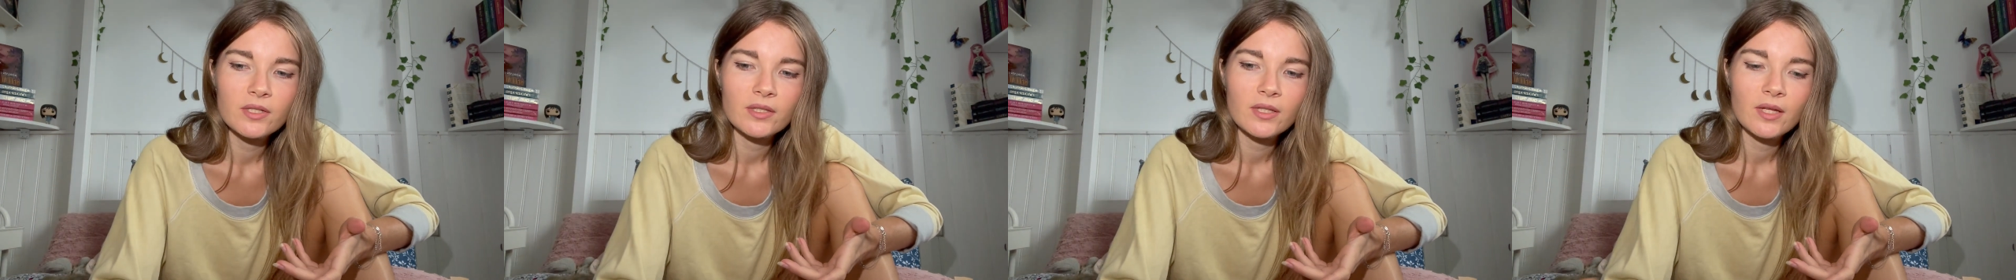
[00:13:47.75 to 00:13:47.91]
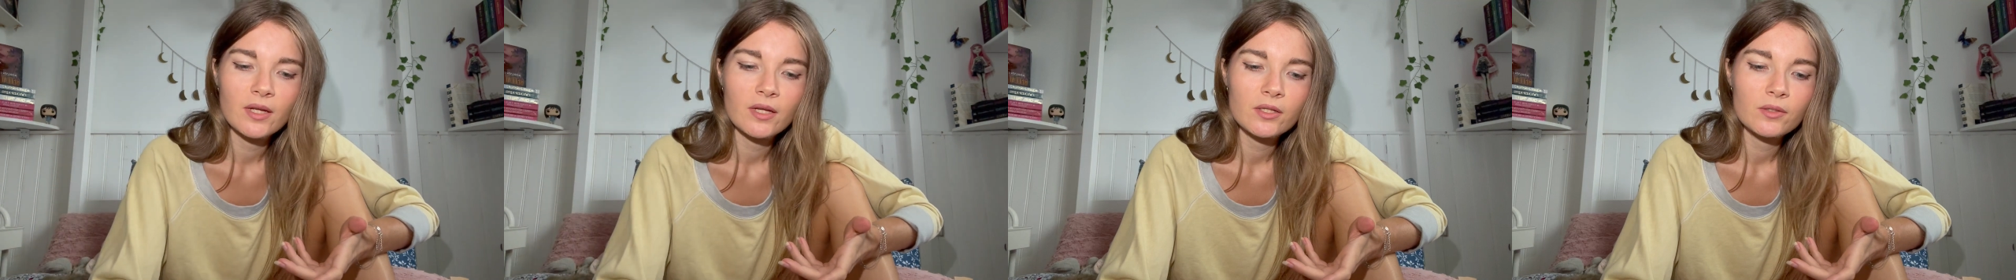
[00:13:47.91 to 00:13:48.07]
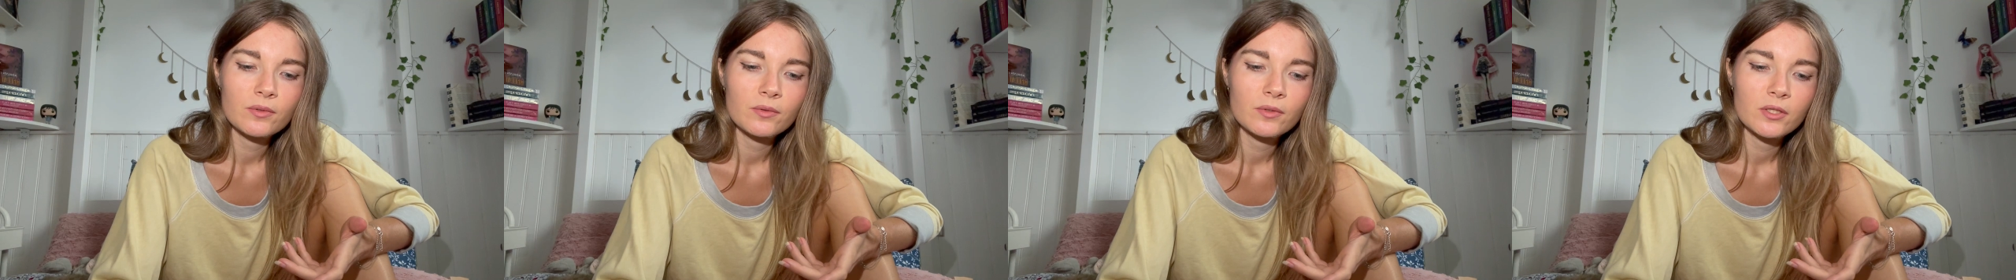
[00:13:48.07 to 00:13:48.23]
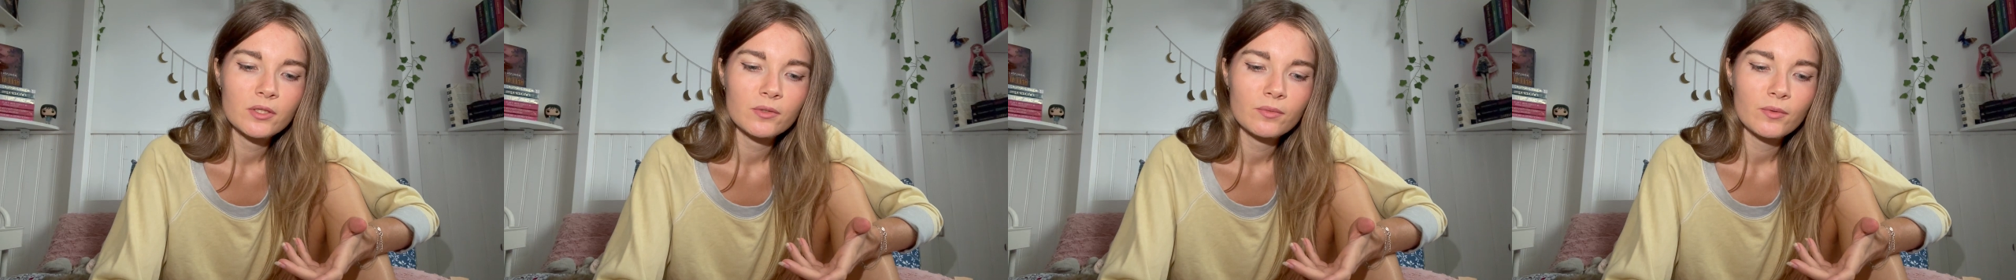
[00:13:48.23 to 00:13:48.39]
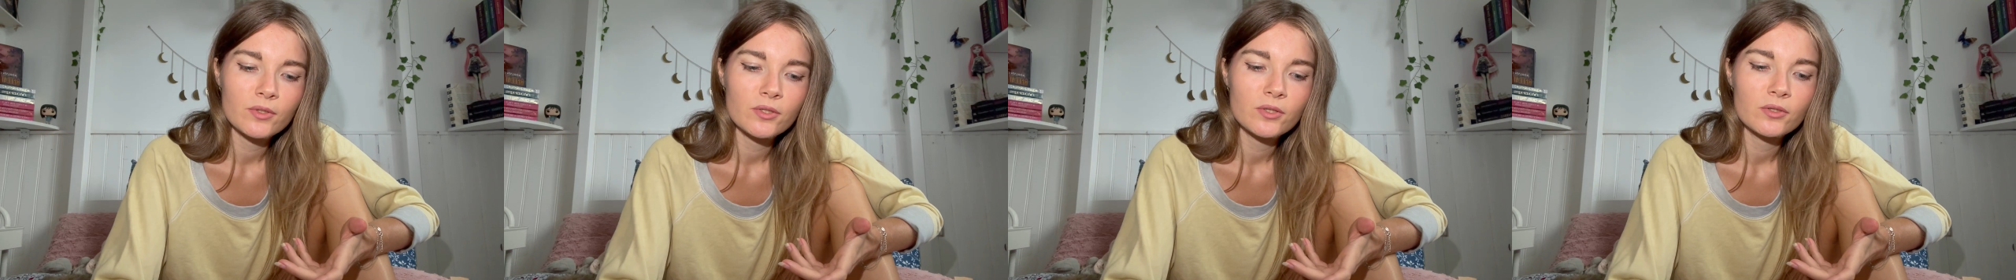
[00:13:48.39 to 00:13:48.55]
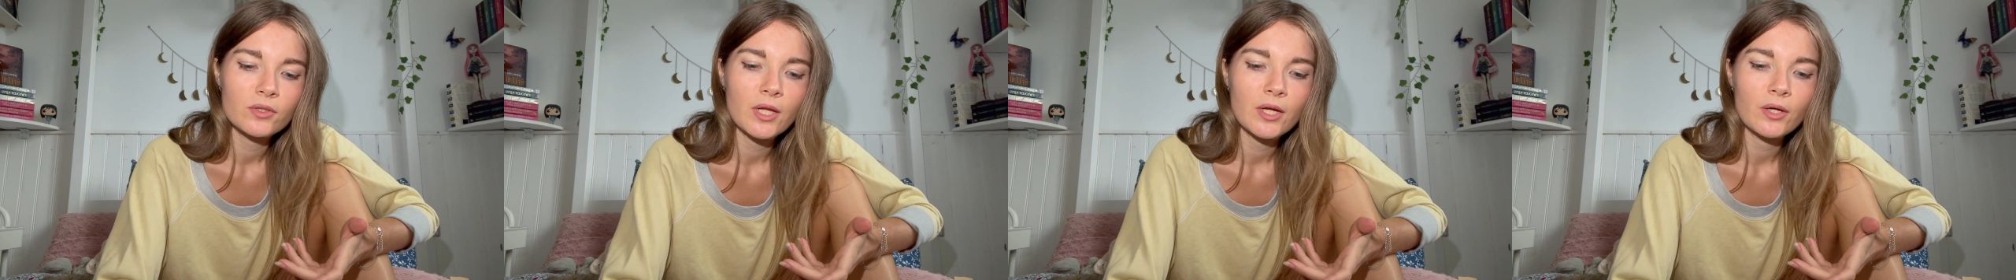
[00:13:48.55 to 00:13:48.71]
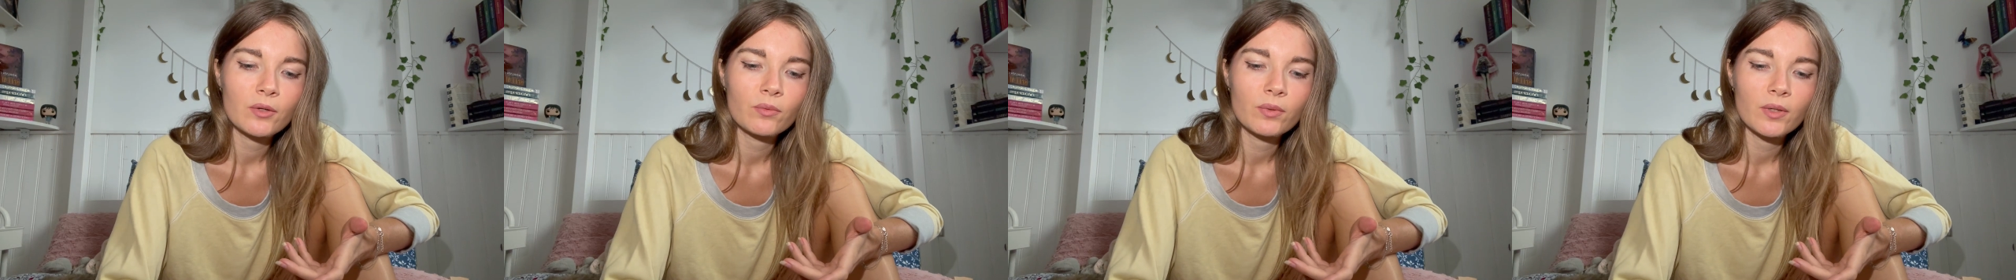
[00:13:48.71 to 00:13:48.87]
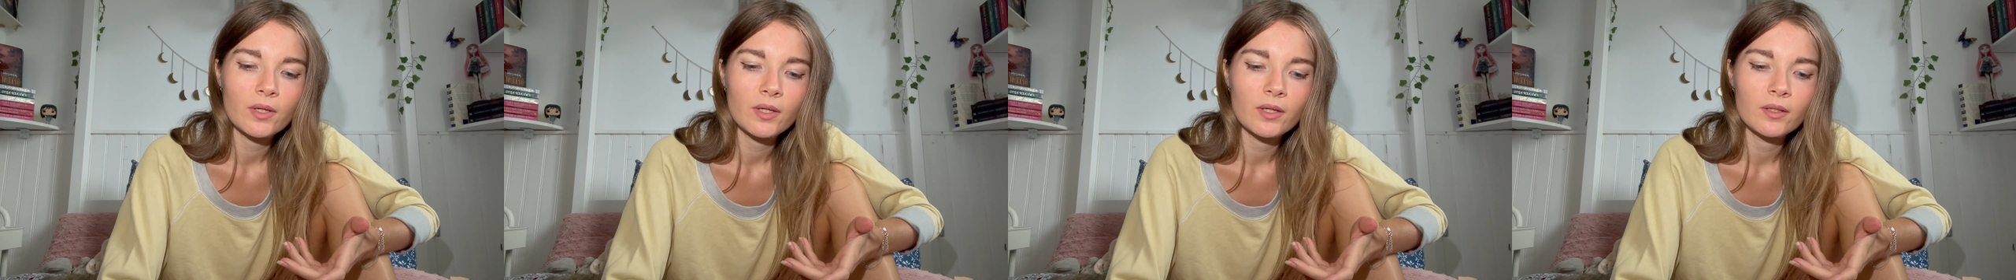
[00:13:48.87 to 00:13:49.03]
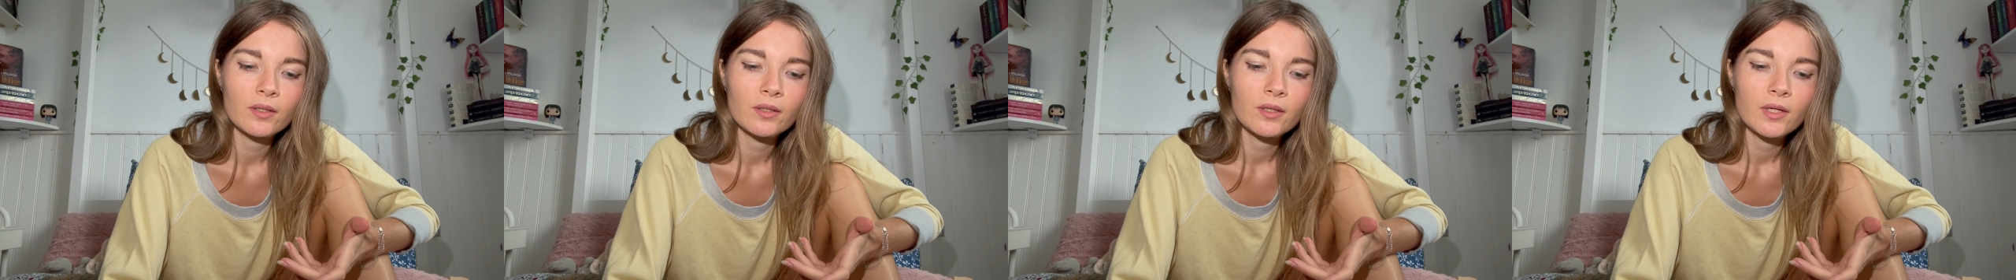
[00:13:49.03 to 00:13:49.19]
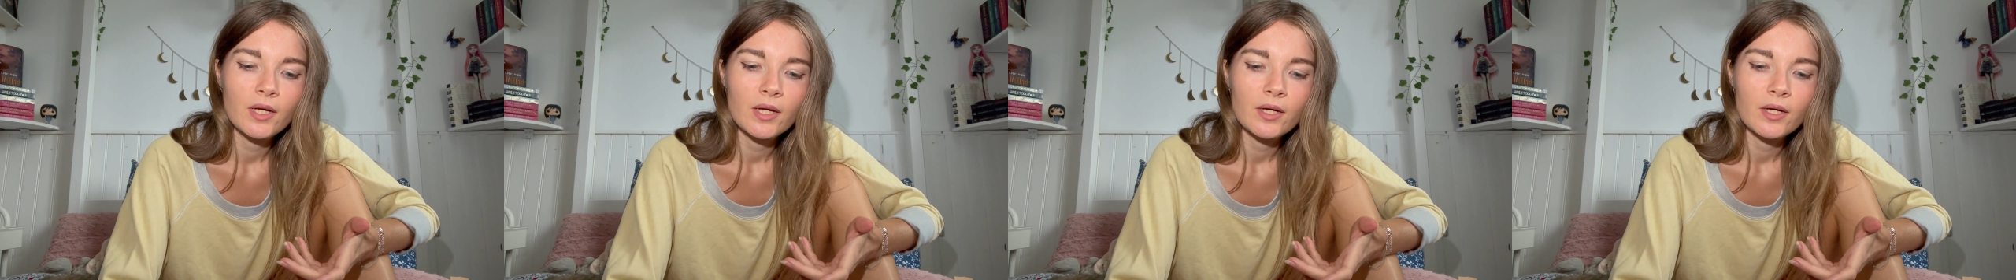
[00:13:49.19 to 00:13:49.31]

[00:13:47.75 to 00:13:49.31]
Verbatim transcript: this person like will